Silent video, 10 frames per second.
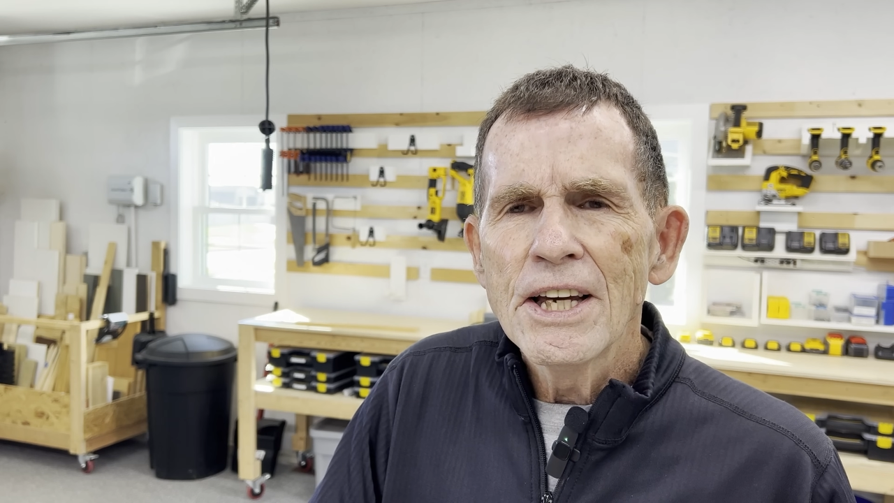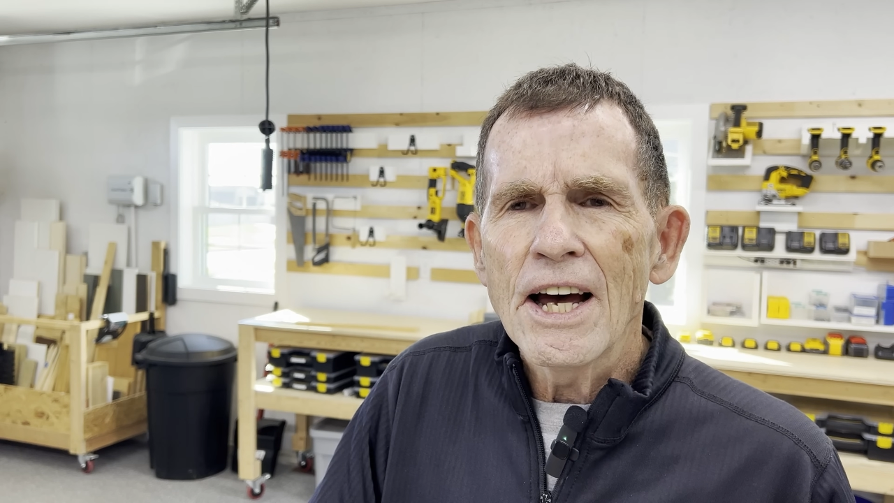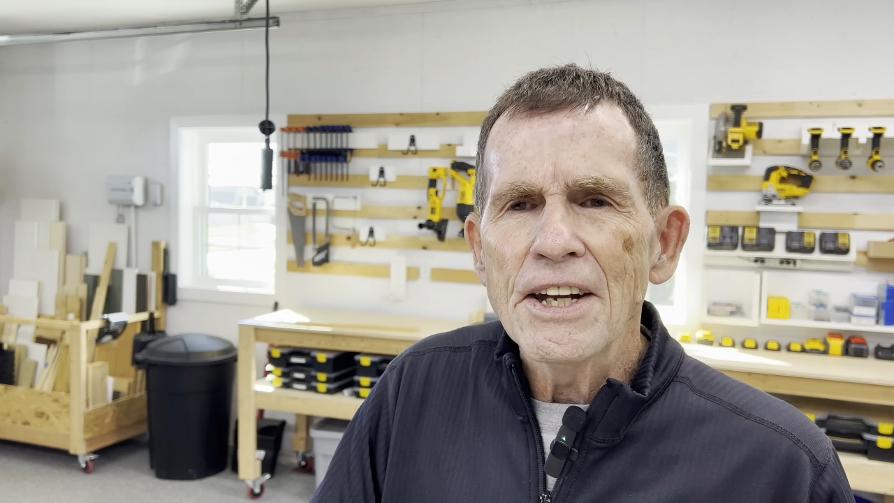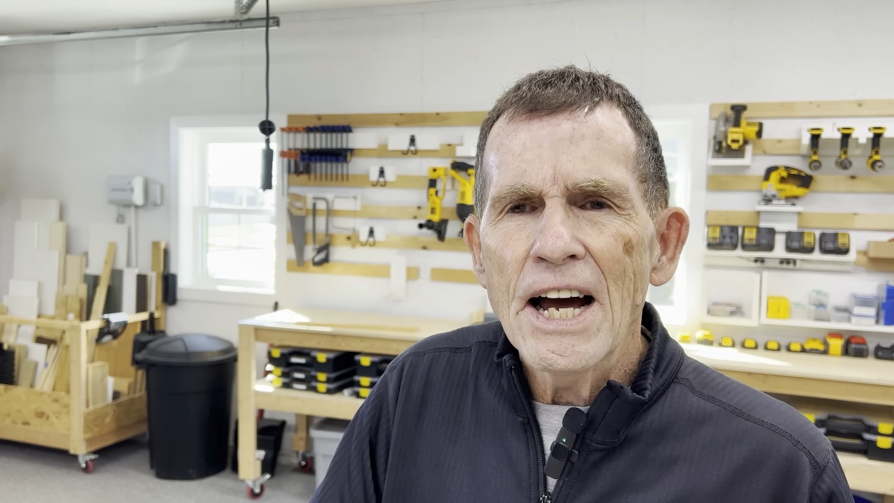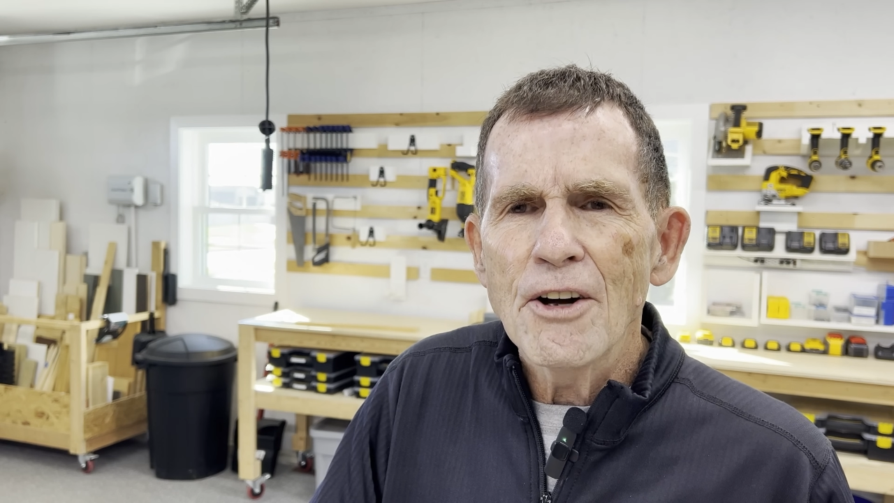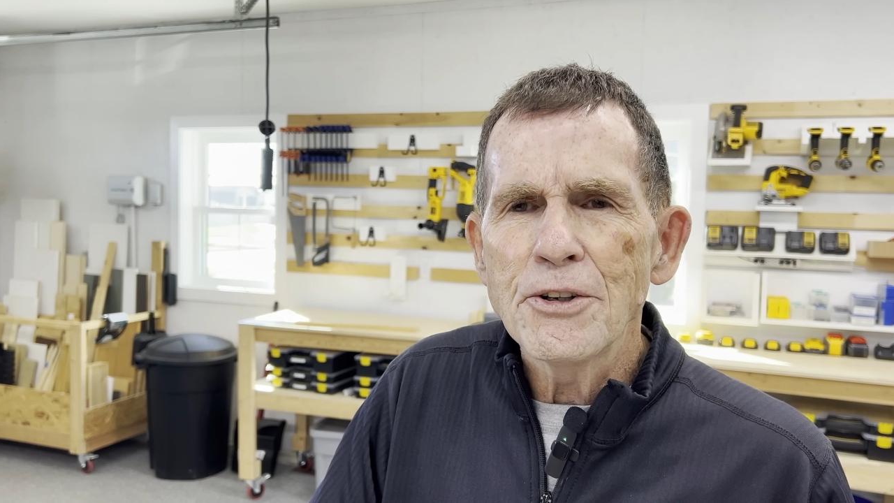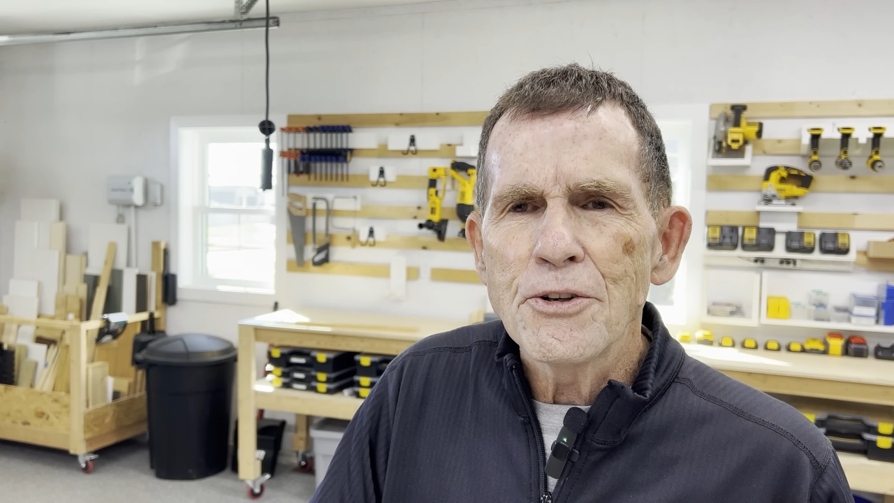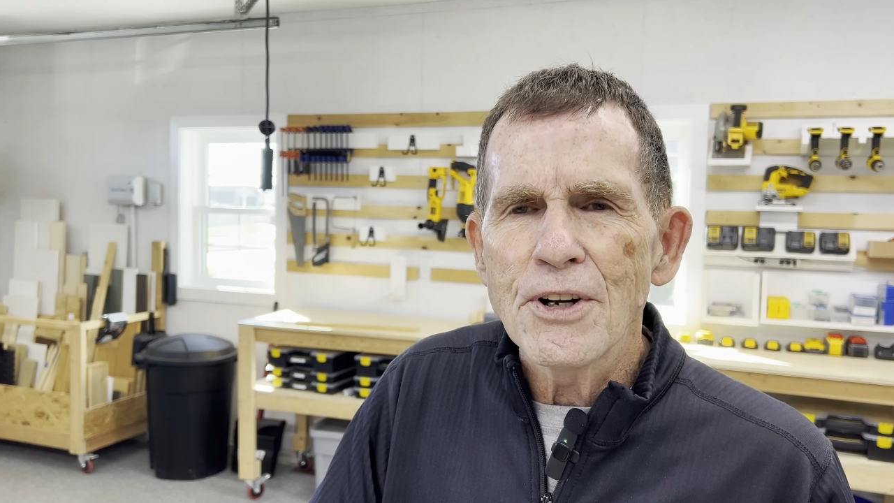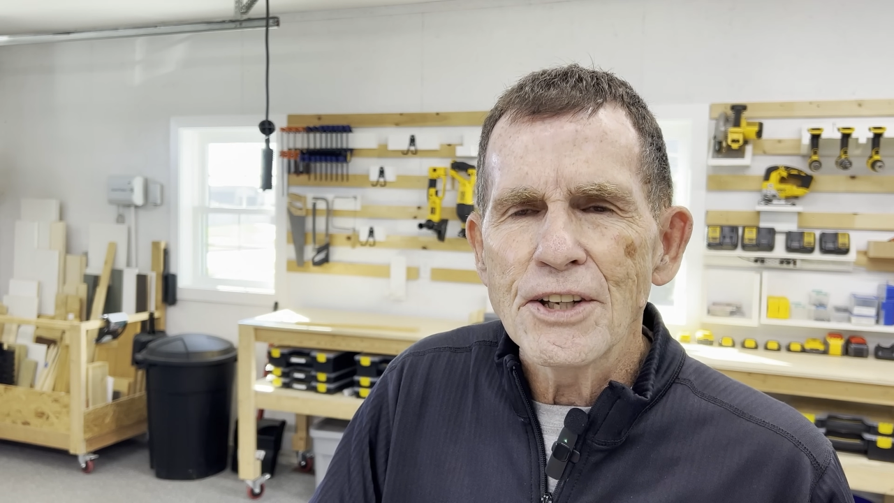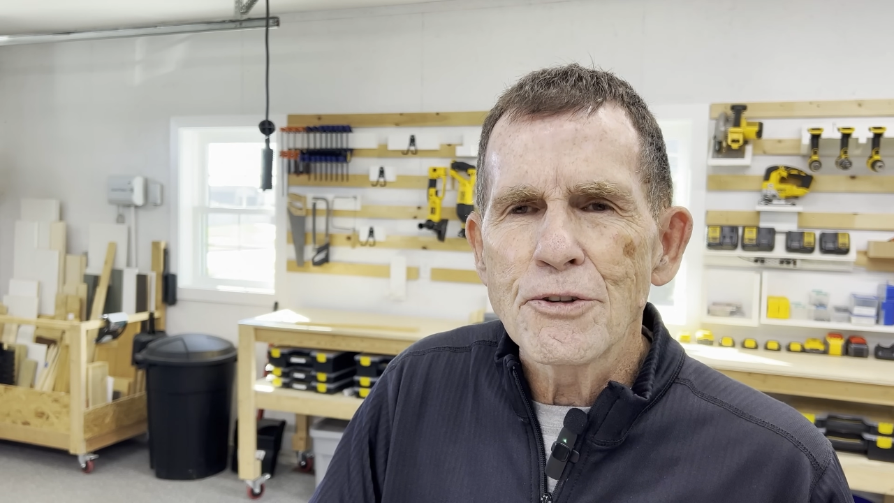on how to
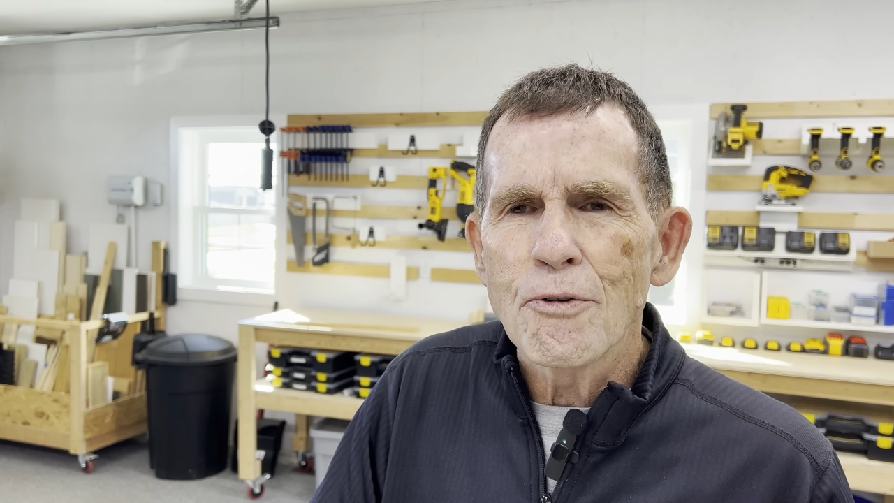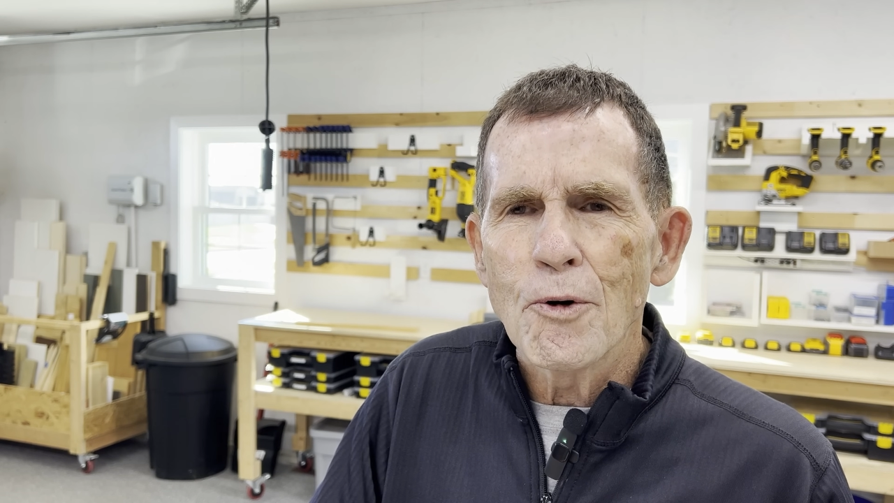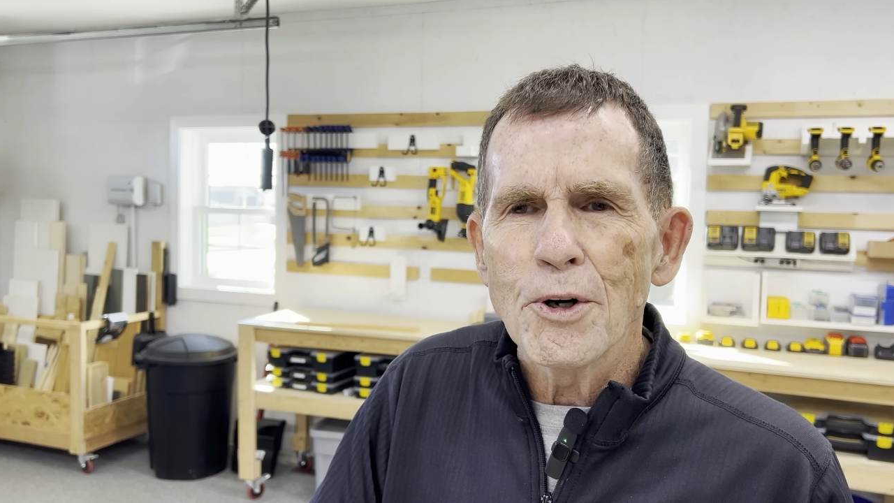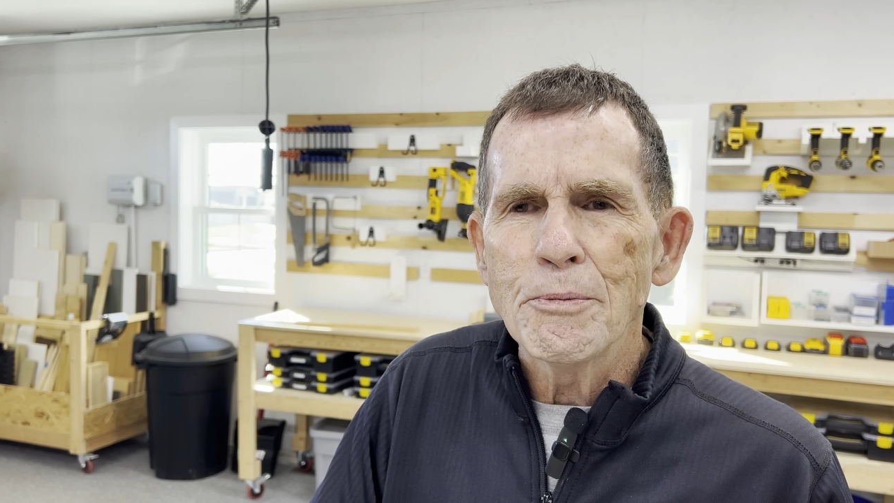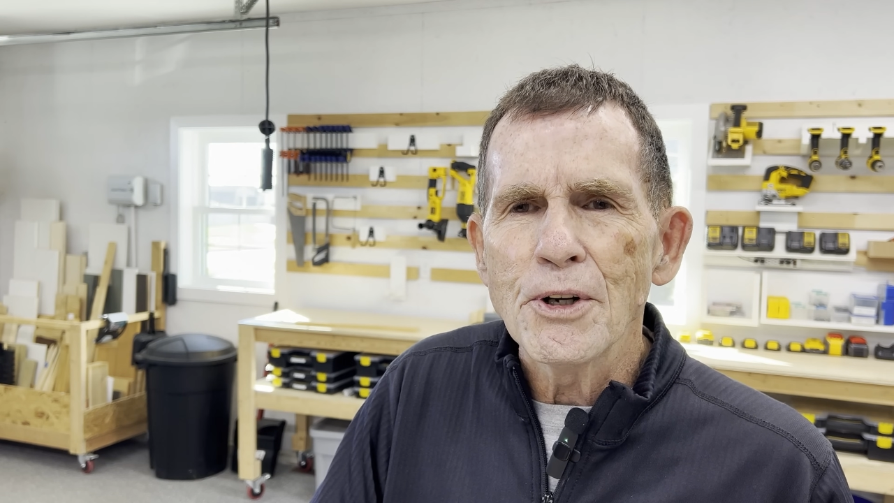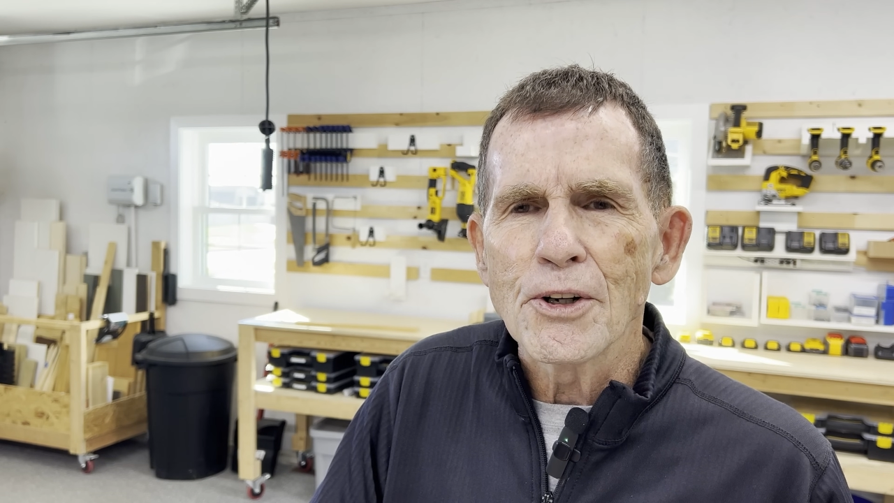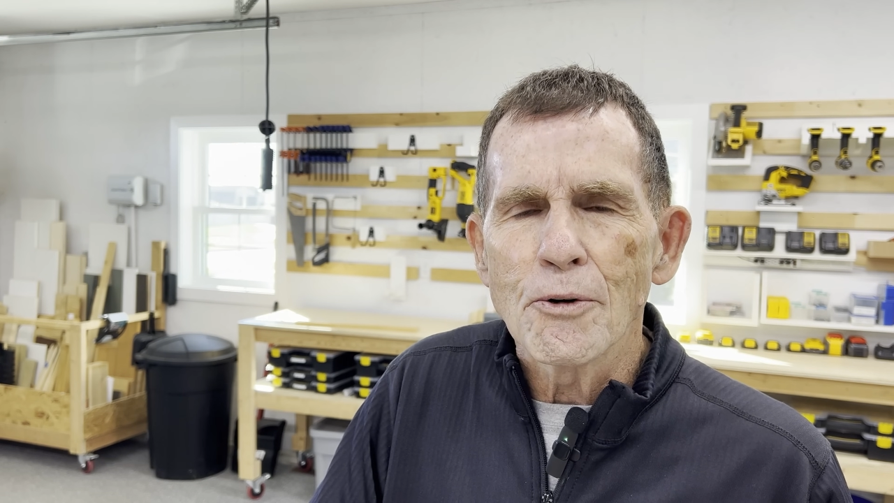transform your